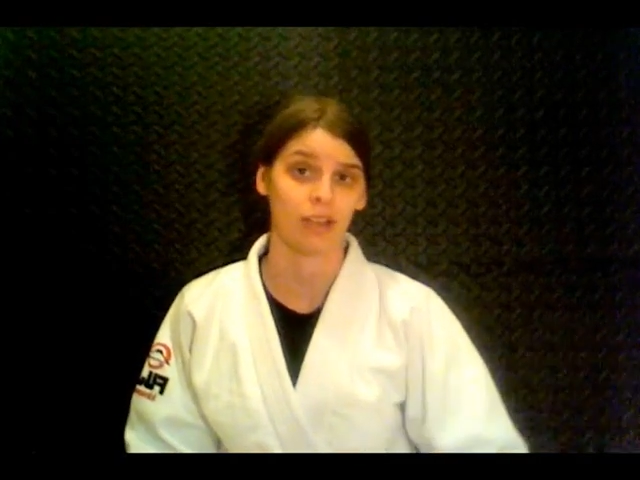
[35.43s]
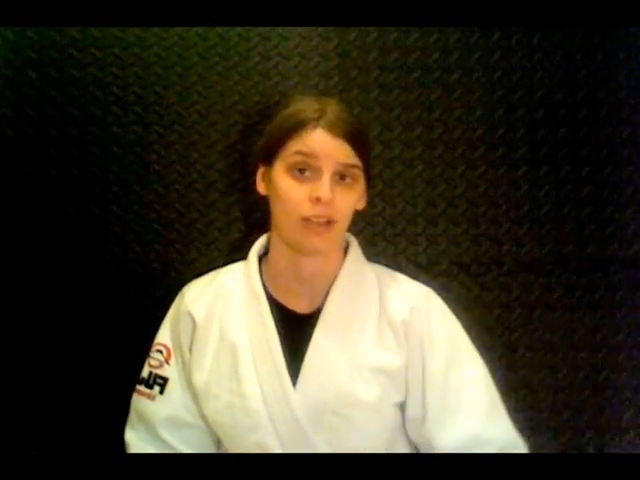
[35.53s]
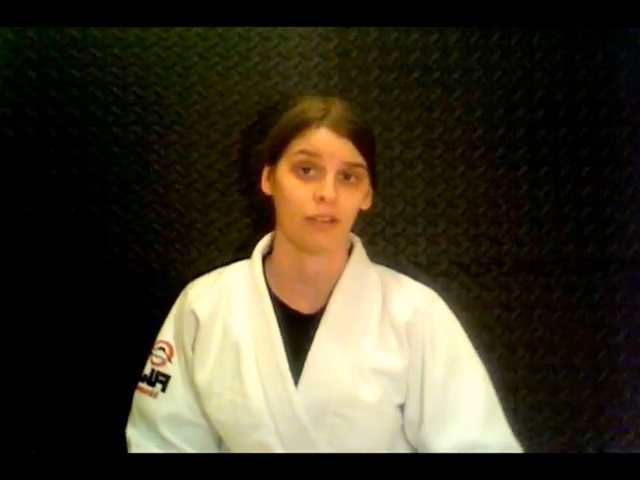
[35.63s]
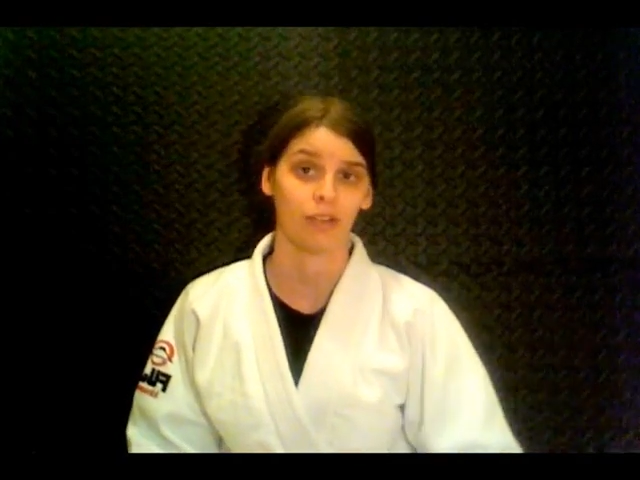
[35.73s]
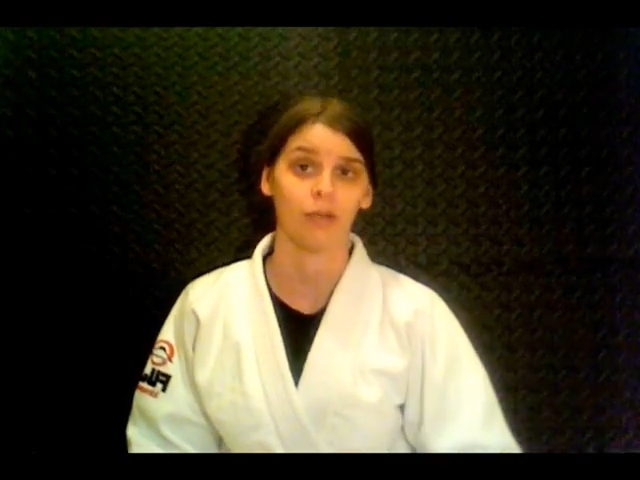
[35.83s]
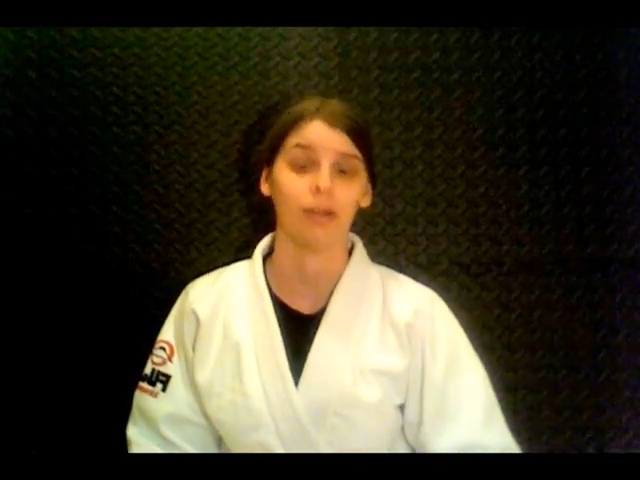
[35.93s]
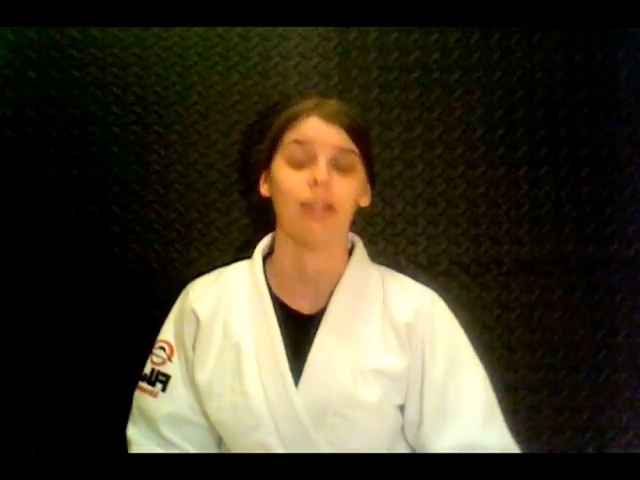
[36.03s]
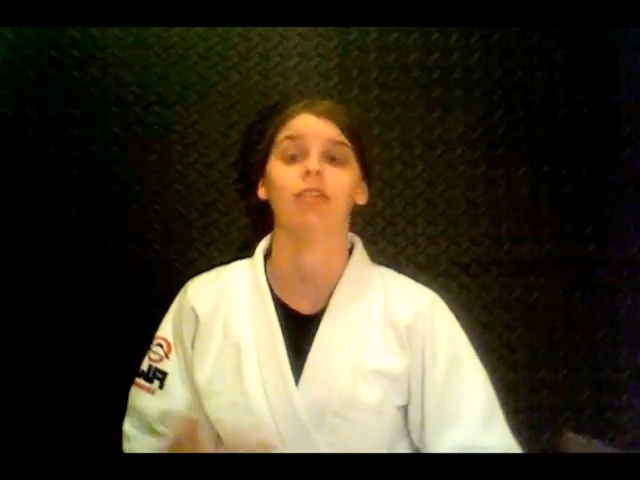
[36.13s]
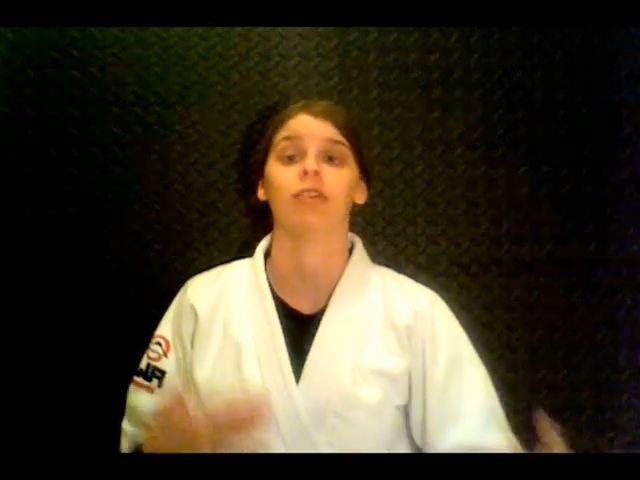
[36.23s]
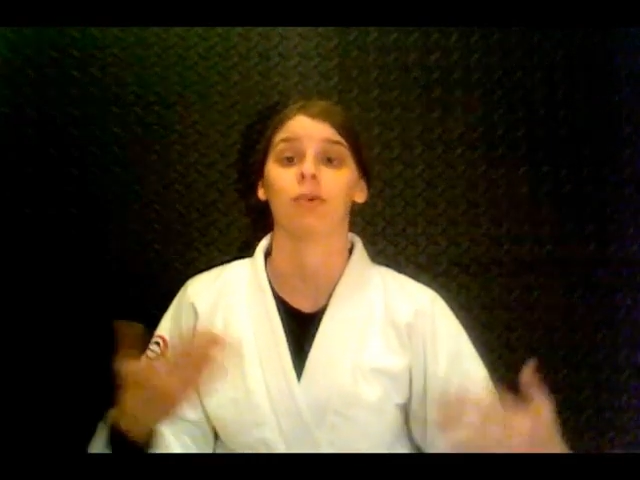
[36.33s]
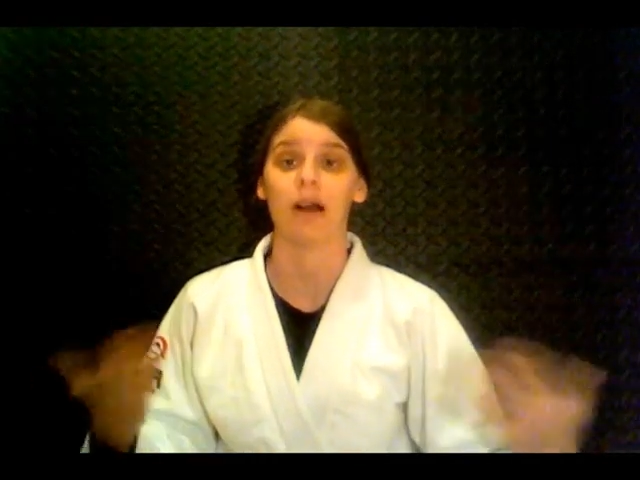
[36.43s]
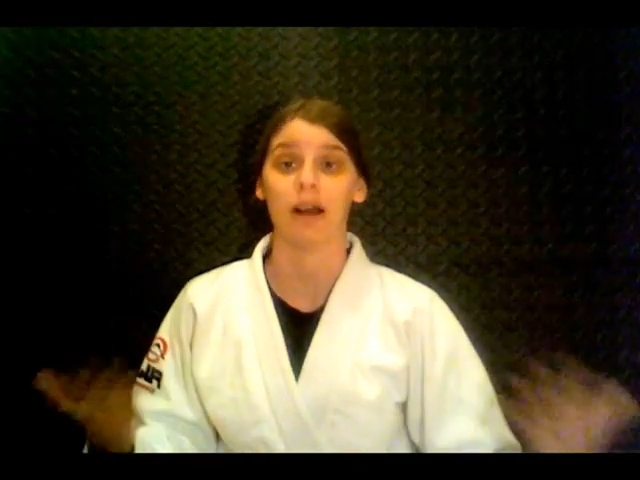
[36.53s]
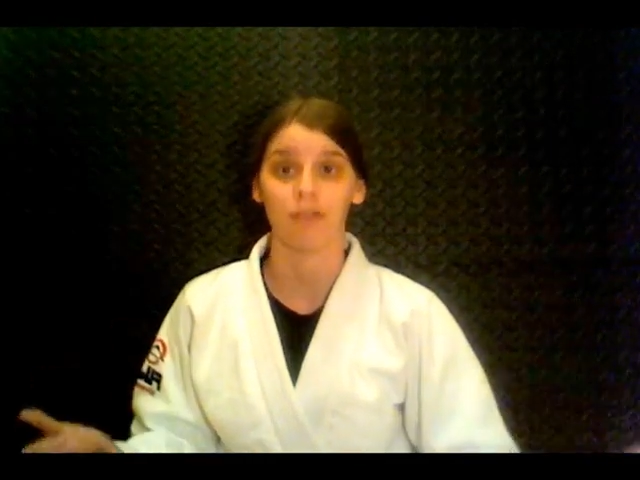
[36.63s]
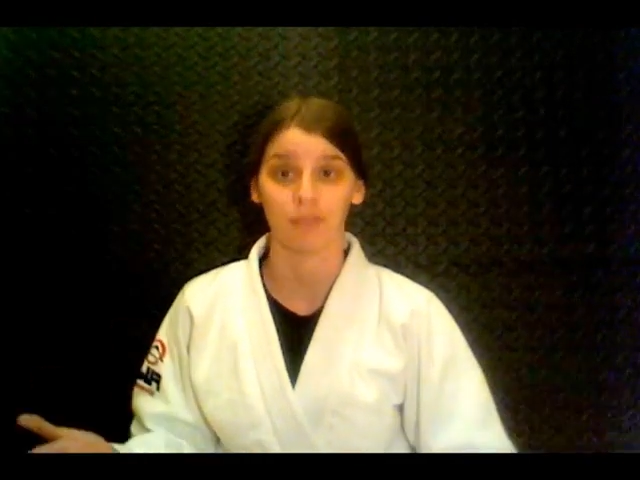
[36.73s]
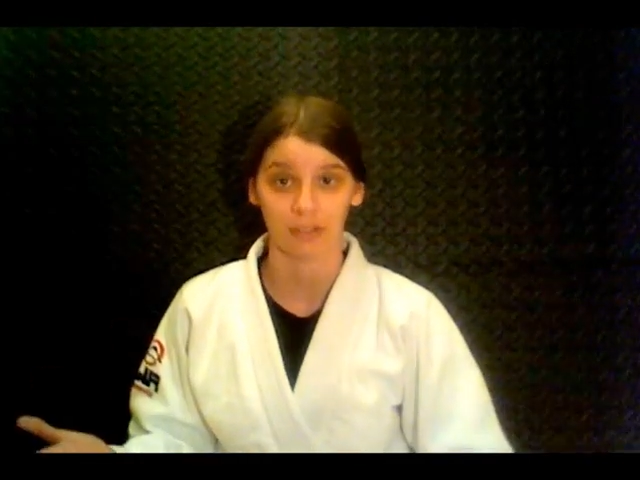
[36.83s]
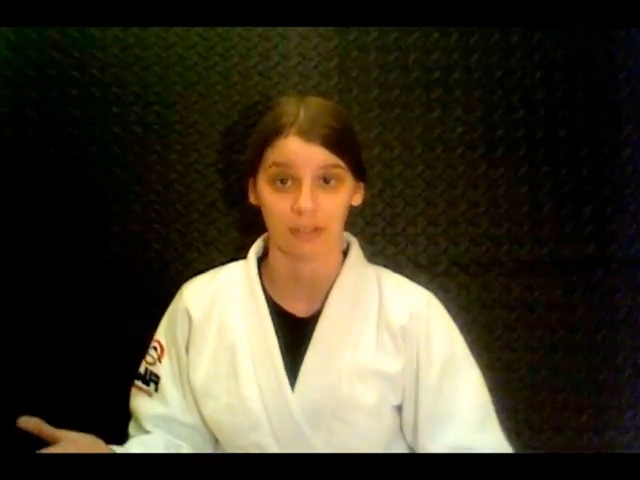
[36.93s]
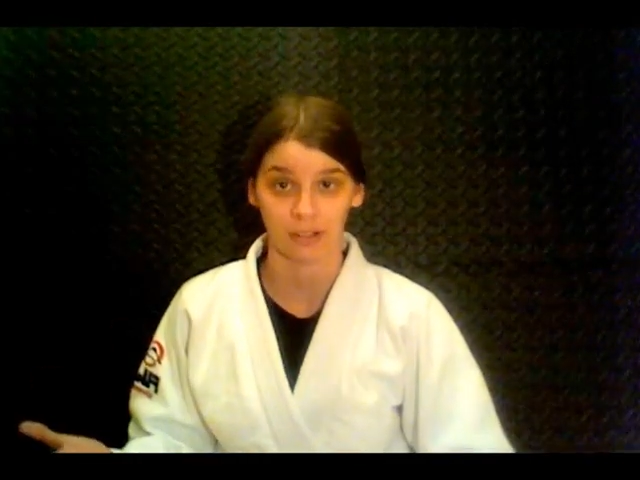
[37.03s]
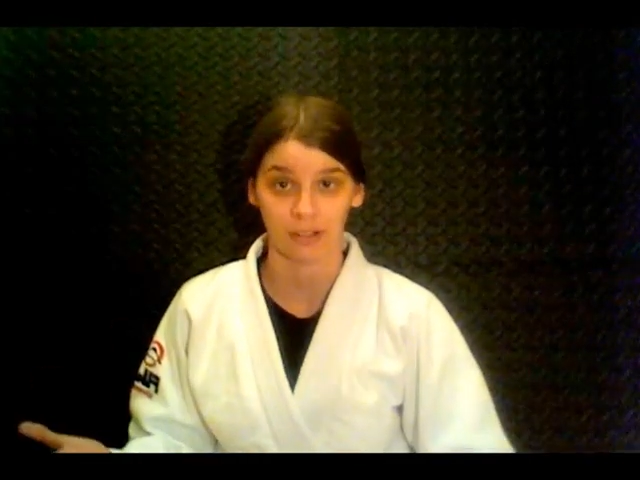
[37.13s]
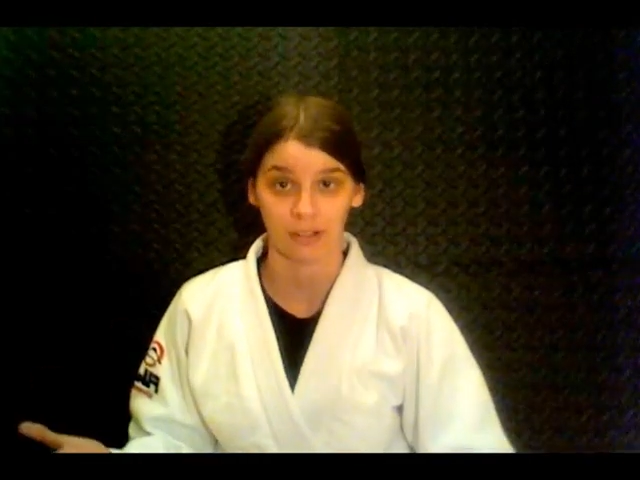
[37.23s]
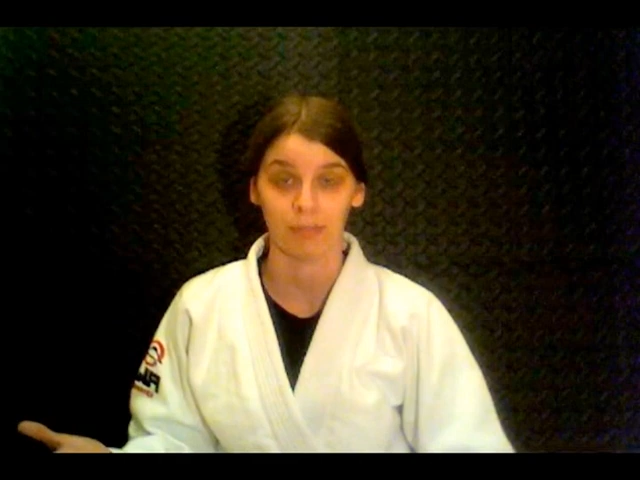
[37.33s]
so it took a while for it to
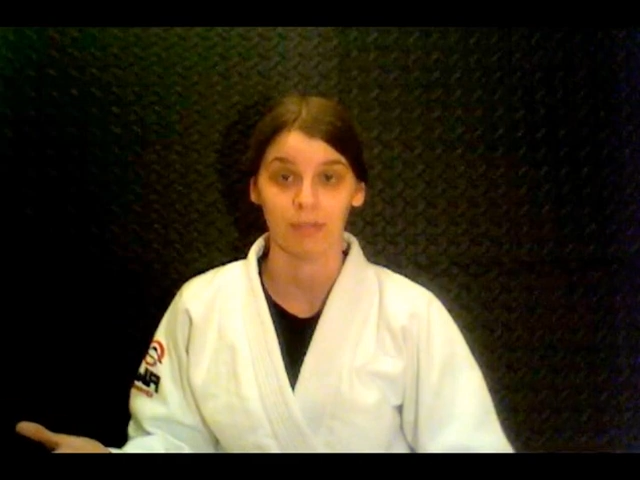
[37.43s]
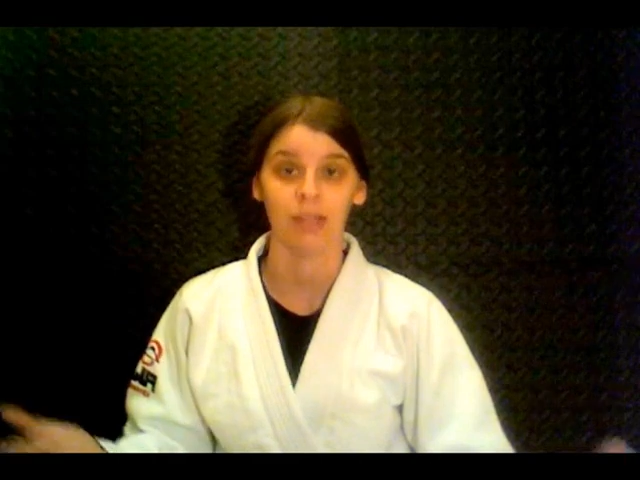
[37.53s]
come